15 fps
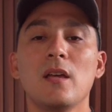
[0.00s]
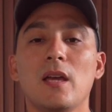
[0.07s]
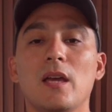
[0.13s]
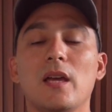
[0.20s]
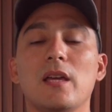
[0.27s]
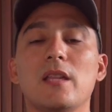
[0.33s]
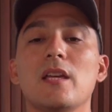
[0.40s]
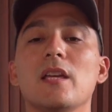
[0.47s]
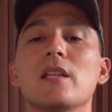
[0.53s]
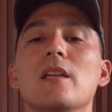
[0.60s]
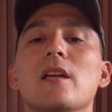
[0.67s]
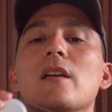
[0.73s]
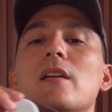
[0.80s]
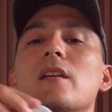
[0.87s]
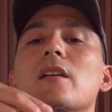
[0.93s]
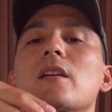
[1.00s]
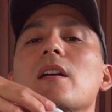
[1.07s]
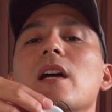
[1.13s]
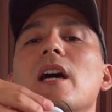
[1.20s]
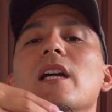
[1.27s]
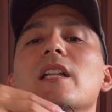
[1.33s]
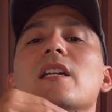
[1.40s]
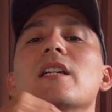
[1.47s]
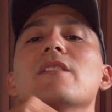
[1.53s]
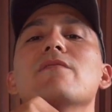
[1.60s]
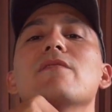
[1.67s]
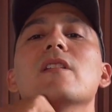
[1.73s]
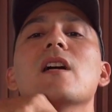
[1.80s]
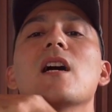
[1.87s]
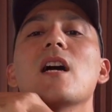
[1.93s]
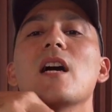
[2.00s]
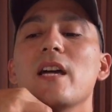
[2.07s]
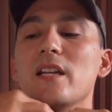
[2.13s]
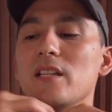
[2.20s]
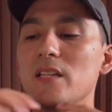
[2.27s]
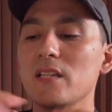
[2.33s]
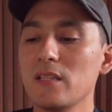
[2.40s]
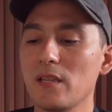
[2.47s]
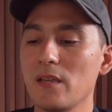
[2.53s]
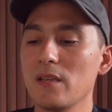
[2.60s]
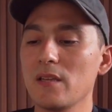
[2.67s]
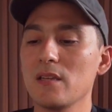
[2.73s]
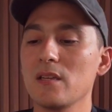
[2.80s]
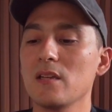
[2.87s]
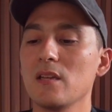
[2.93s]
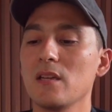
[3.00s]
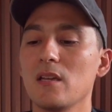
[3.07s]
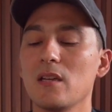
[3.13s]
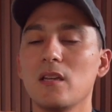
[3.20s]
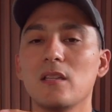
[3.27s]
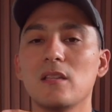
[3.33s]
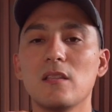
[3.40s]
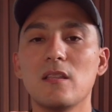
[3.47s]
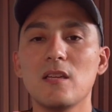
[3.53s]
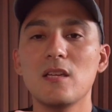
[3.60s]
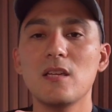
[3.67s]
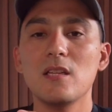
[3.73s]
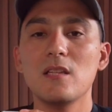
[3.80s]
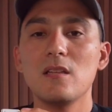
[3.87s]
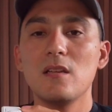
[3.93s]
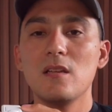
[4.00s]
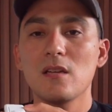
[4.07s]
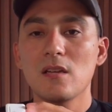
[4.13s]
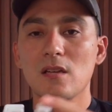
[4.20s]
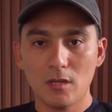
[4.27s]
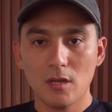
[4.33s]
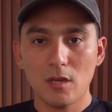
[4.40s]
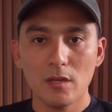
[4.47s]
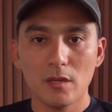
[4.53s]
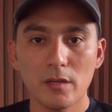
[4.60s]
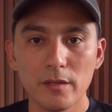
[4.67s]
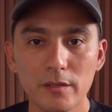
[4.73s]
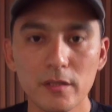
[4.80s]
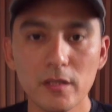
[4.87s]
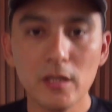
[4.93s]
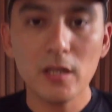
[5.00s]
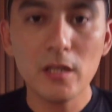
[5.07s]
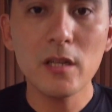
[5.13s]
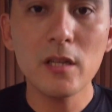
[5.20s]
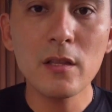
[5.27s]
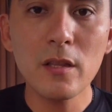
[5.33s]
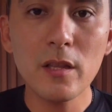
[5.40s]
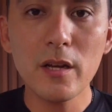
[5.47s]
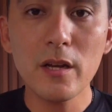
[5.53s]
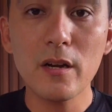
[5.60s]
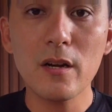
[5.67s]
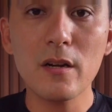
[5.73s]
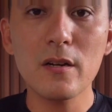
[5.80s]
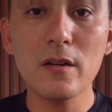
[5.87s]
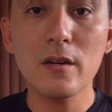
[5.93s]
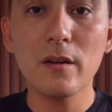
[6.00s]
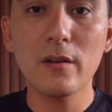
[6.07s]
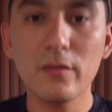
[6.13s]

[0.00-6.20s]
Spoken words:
and then kind of even hide it, and then stick it in there.